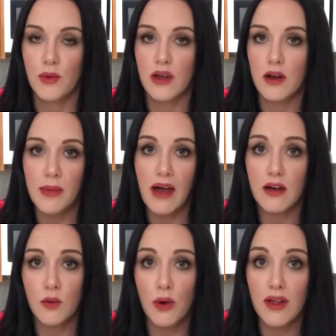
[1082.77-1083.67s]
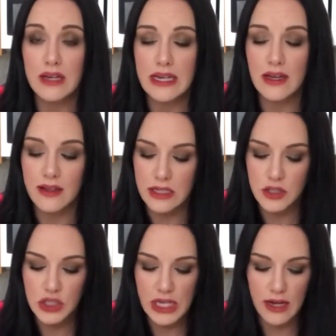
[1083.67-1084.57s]
are about equality on this
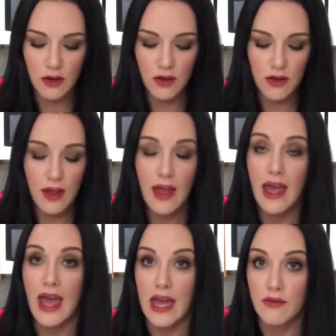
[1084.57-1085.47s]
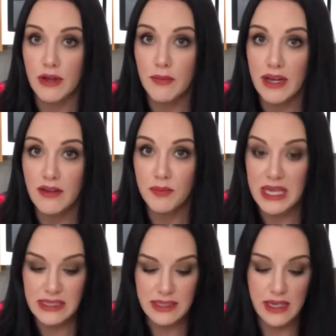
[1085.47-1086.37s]
channel. Every bite of
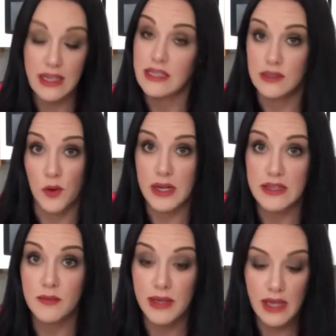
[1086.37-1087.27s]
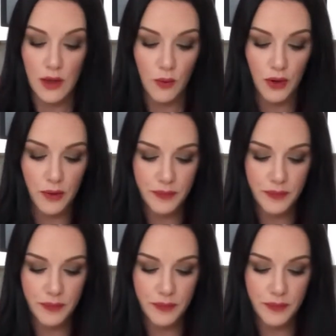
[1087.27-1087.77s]
pizza is going to be equal.